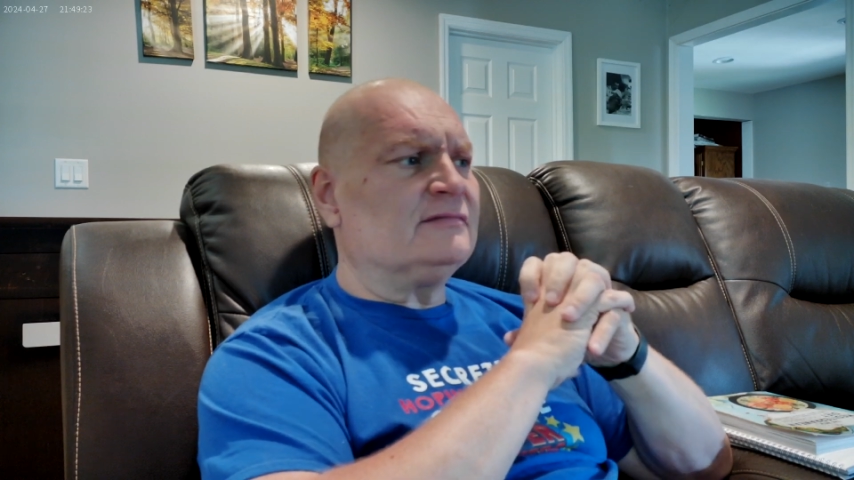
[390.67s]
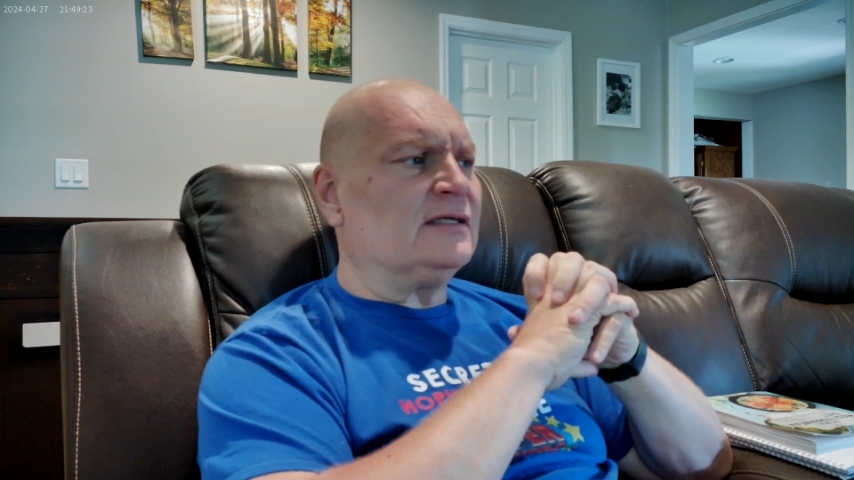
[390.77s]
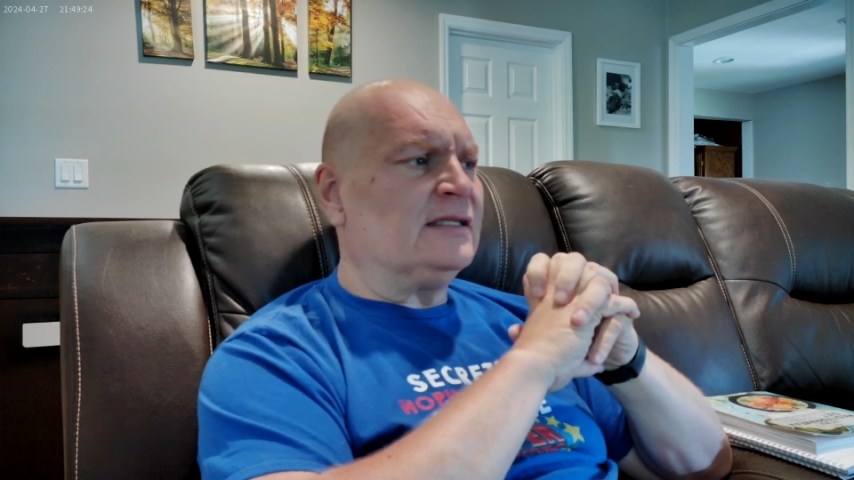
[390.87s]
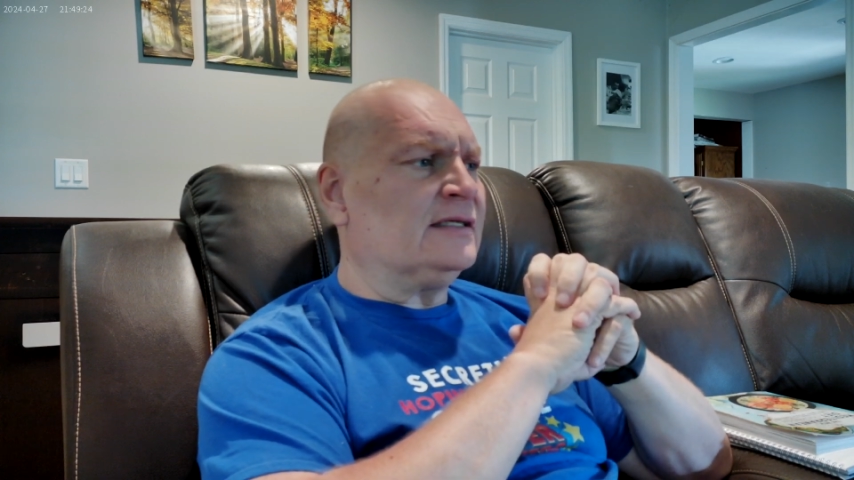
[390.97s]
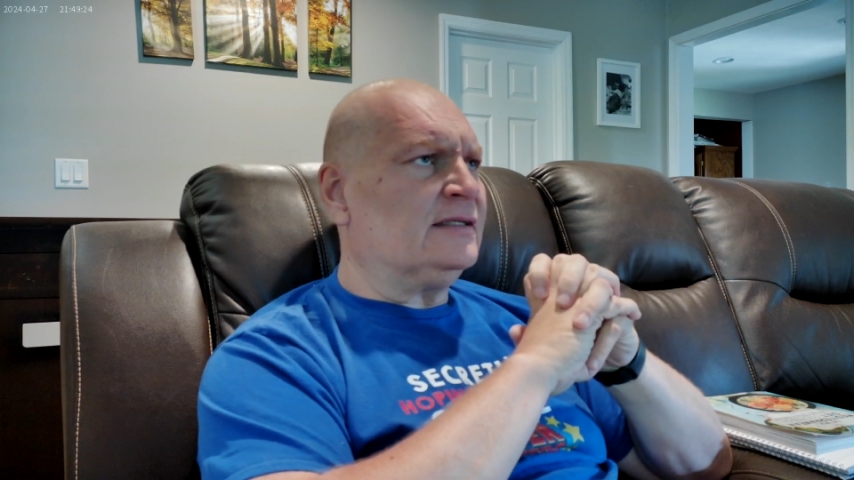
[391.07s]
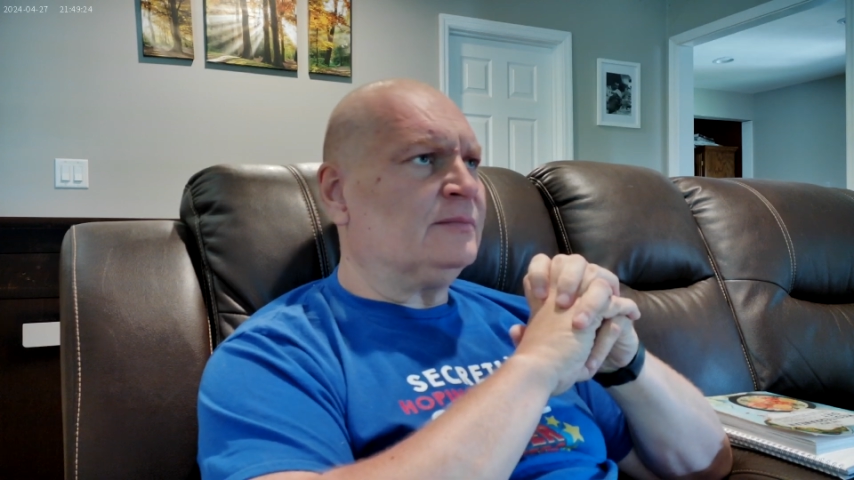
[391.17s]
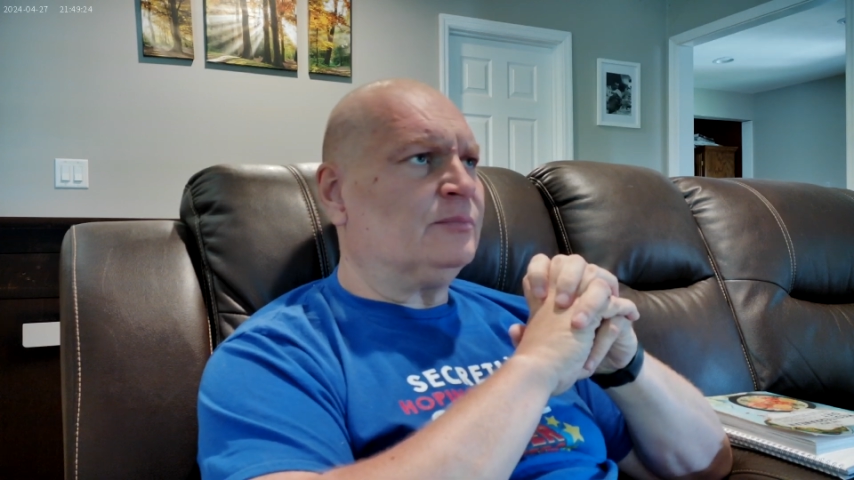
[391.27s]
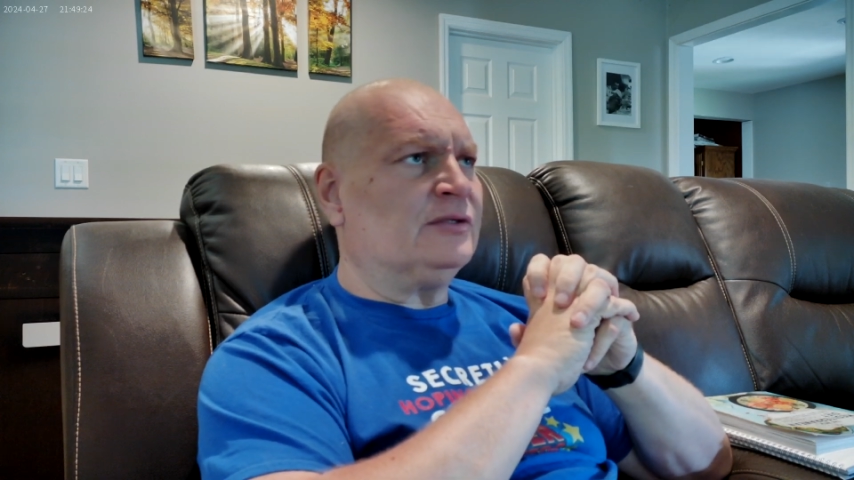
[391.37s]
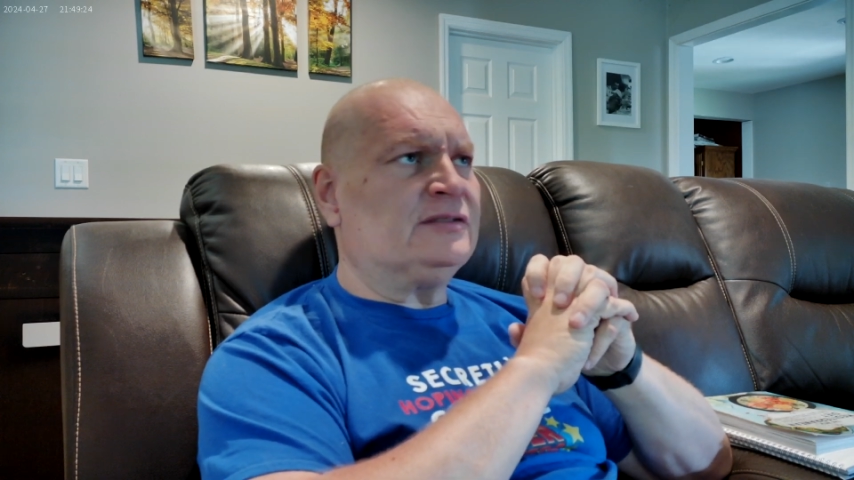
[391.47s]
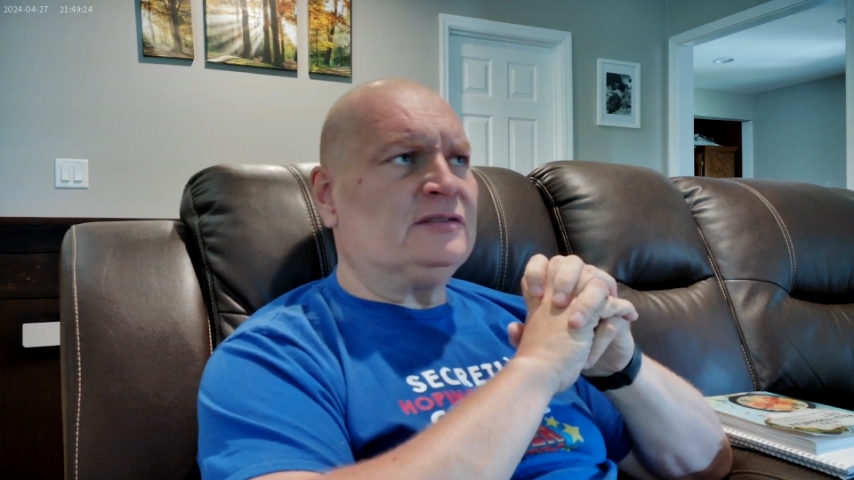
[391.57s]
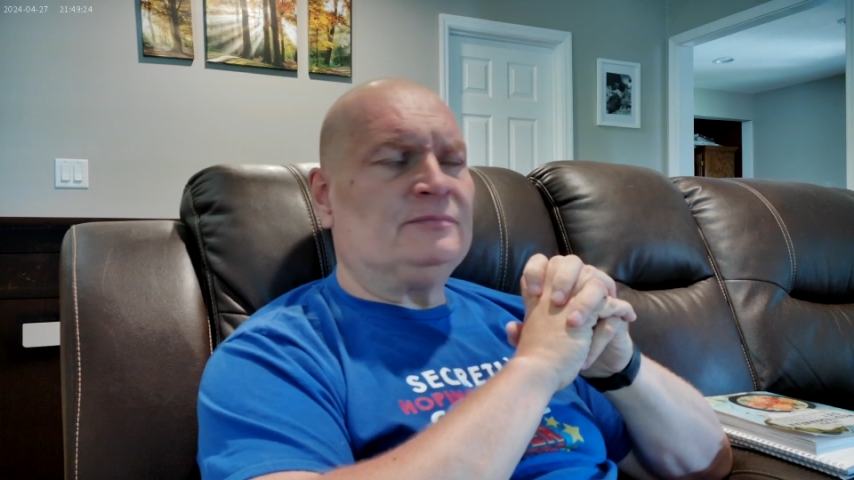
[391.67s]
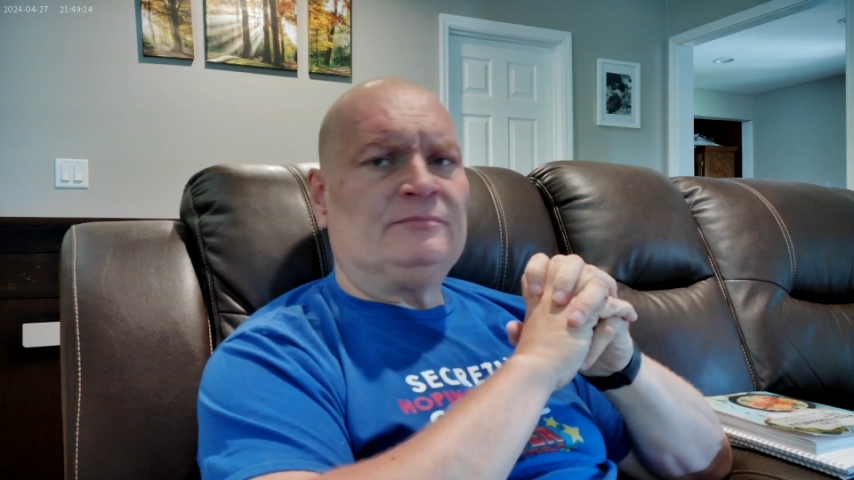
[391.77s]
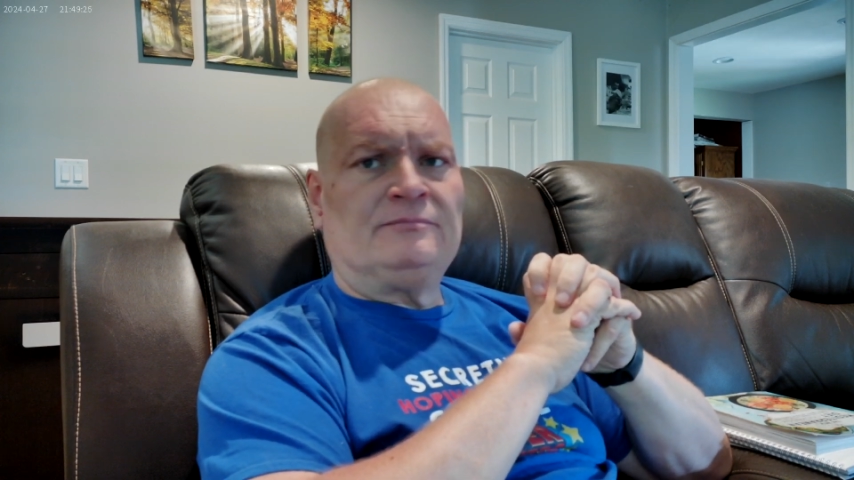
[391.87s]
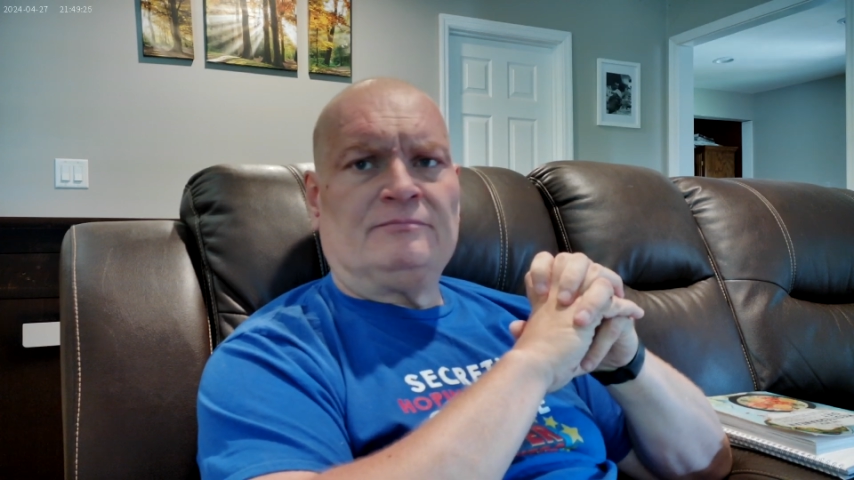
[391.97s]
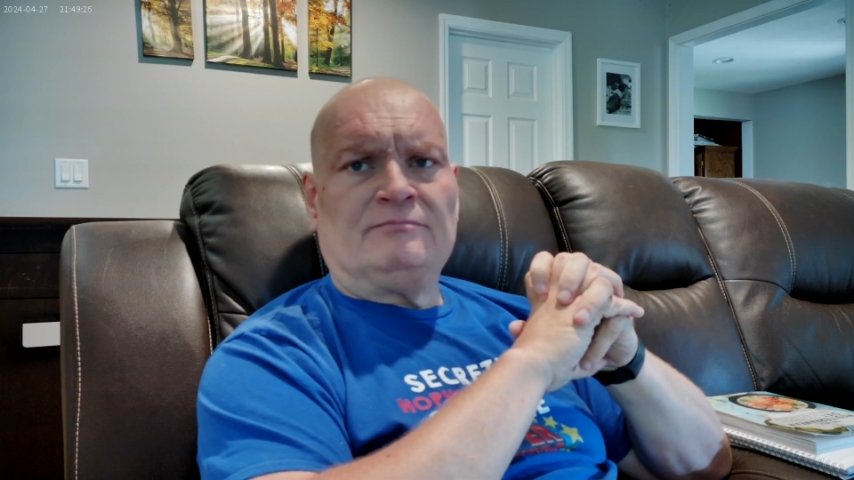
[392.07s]
I think they're printing
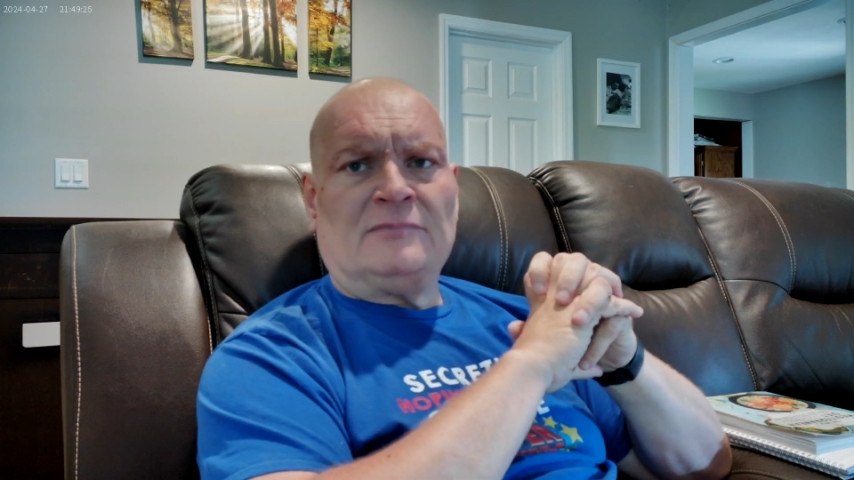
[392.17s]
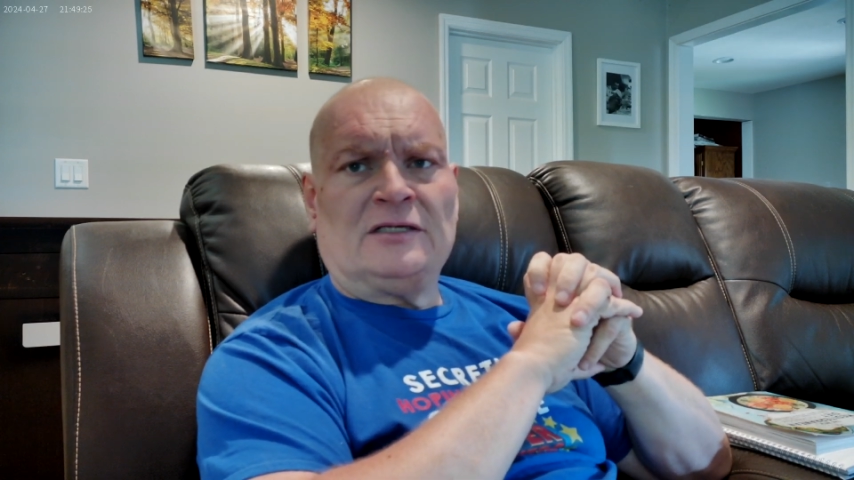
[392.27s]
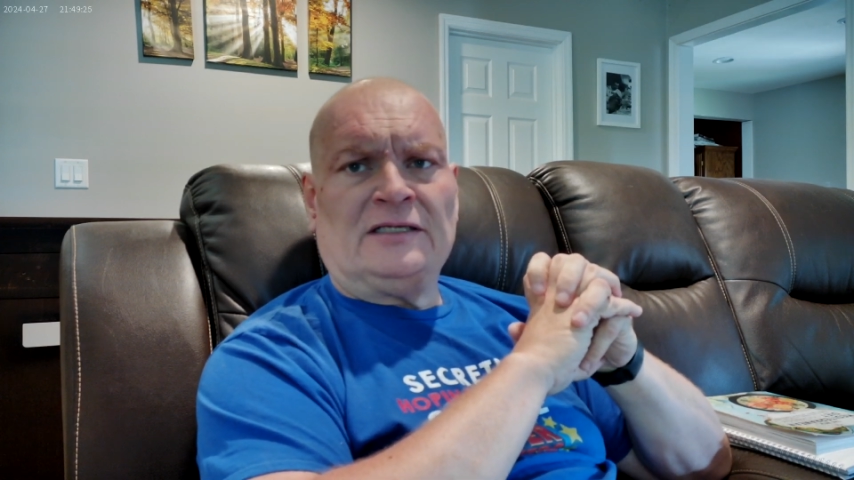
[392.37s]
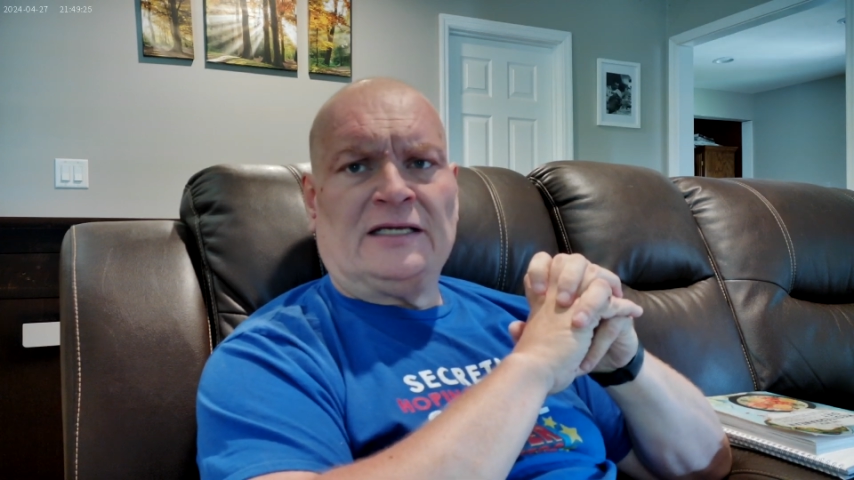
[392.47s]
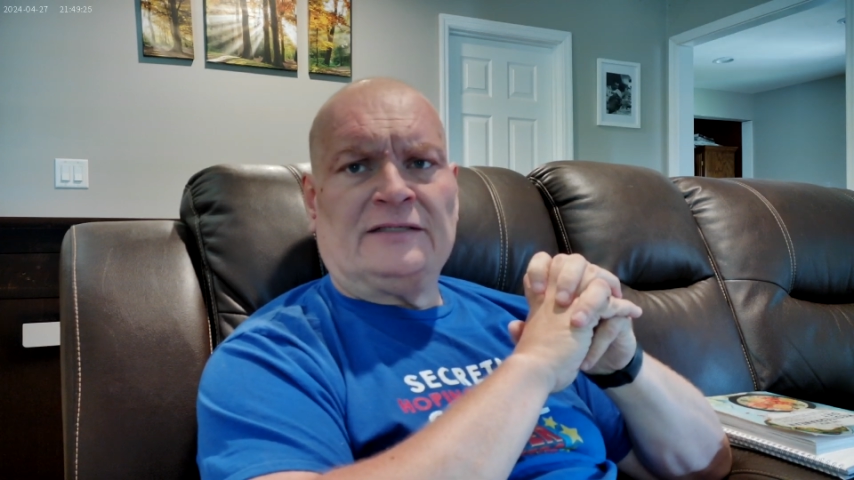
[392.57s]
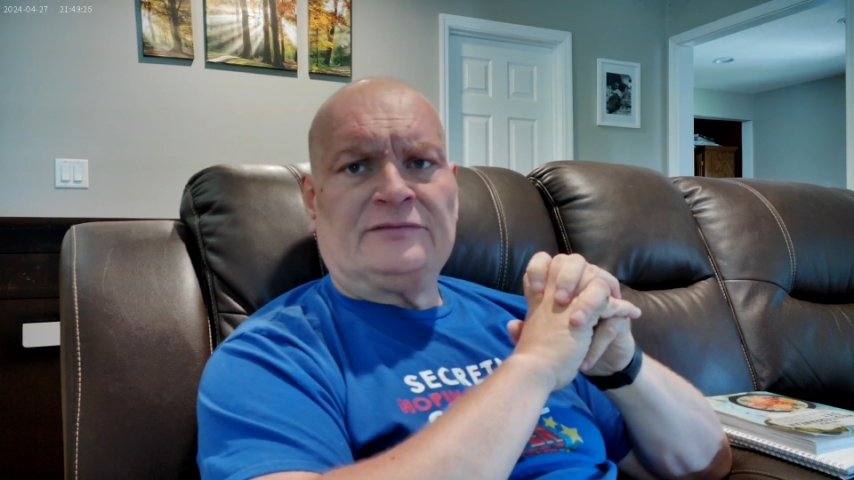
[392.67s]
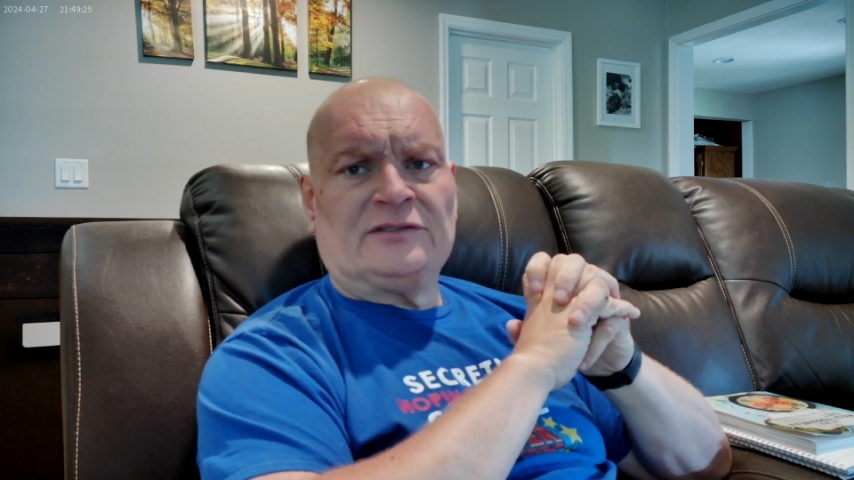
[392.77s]
them Monday,